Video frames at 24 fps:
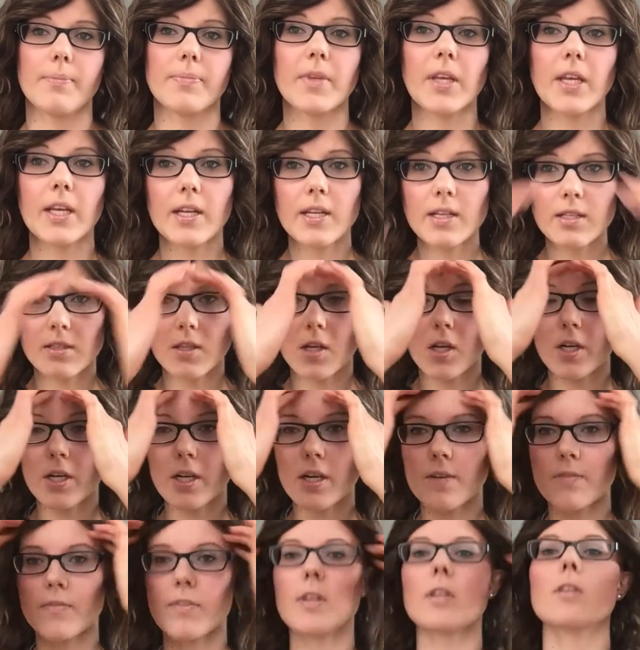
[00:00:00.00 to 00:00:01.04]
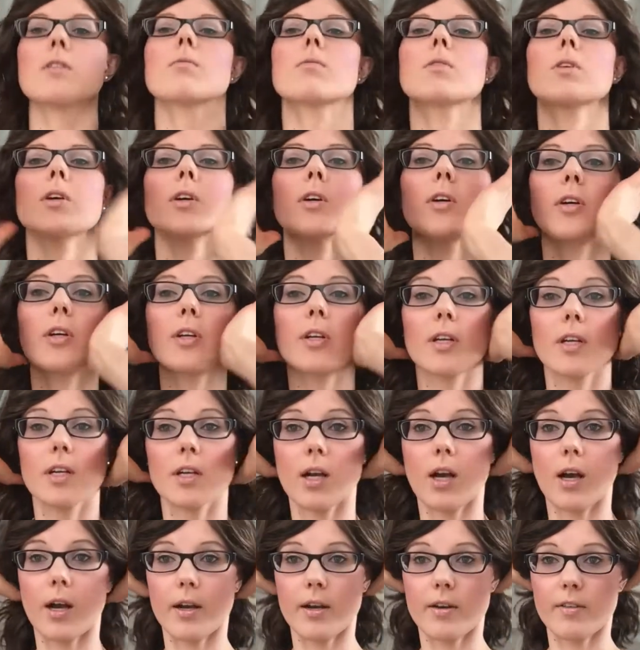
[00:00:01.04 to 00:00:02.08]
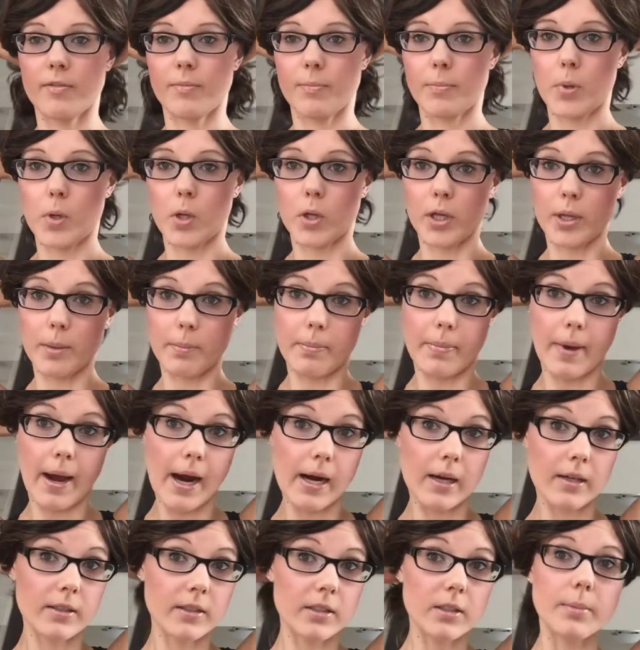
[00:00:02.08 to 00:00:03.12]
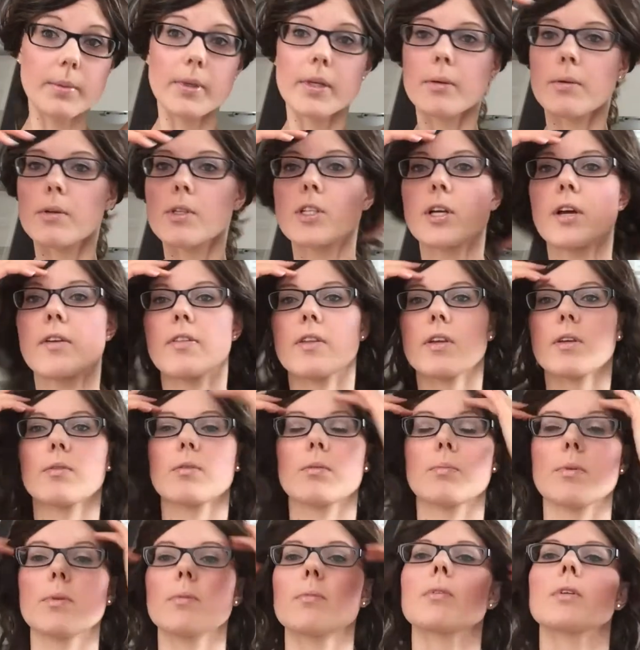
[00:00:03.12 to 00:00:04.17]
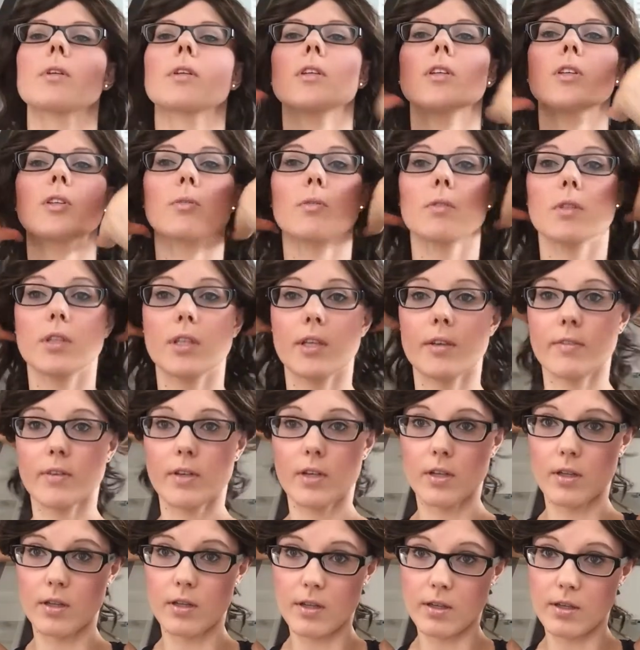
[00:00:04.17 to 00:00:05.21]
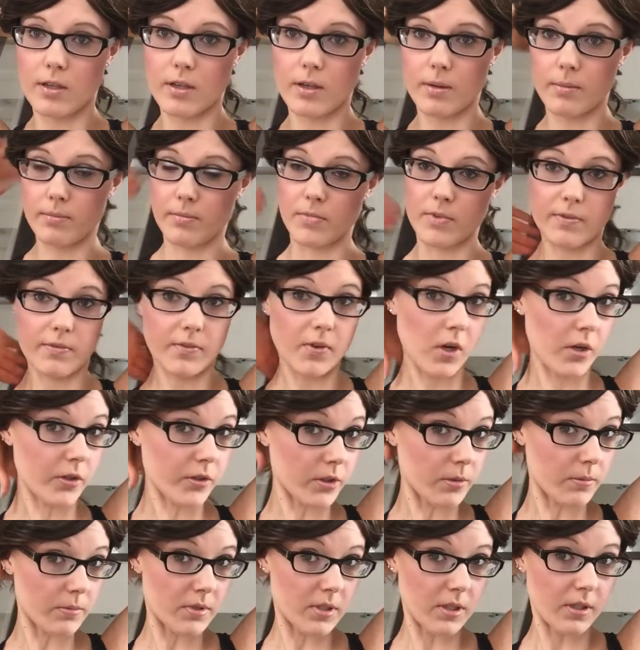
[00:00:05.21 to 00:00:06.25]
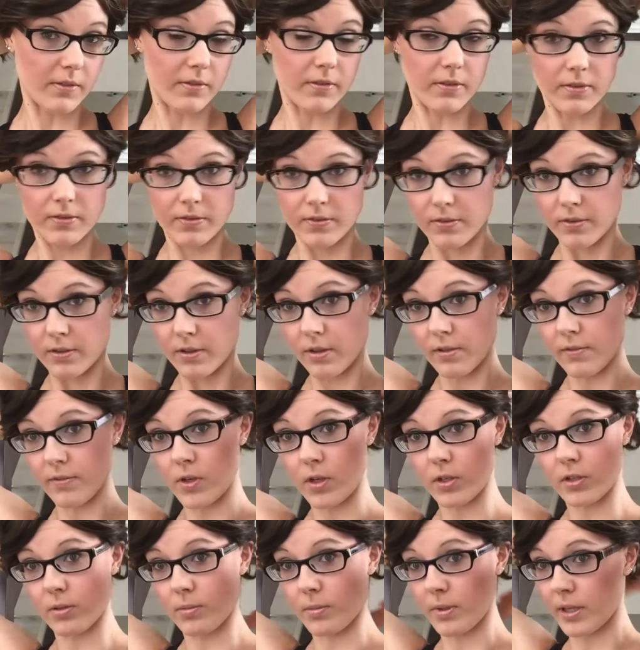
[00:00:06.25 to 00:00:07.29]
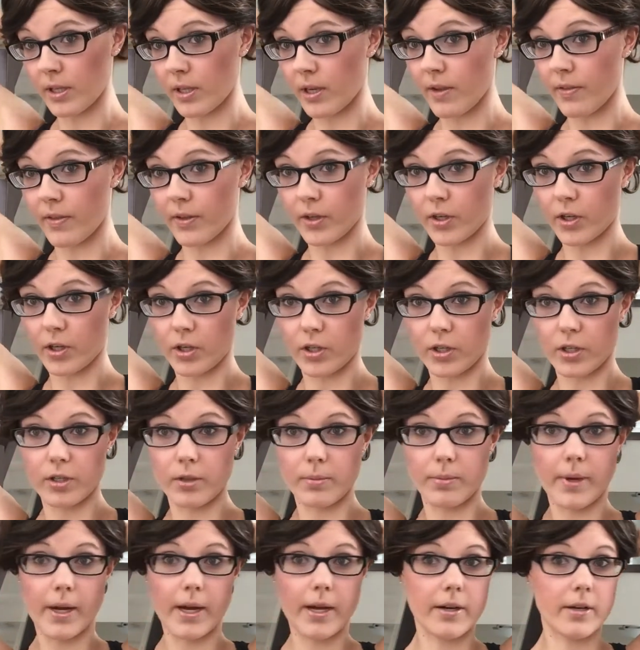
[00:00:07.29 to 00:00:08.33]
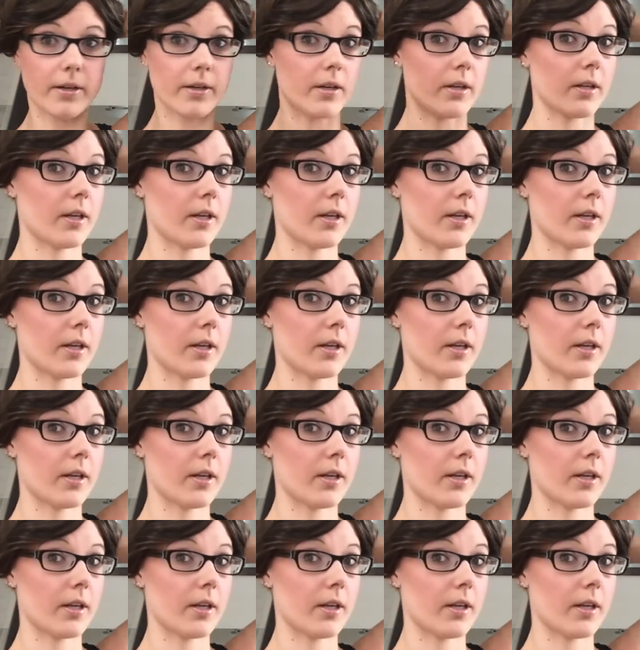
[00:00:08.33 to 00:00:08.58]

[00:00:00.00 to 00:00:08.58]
It is long enough that you could kind of pull it back a little bit, which I think would be really cute given the volume and the curl pattern.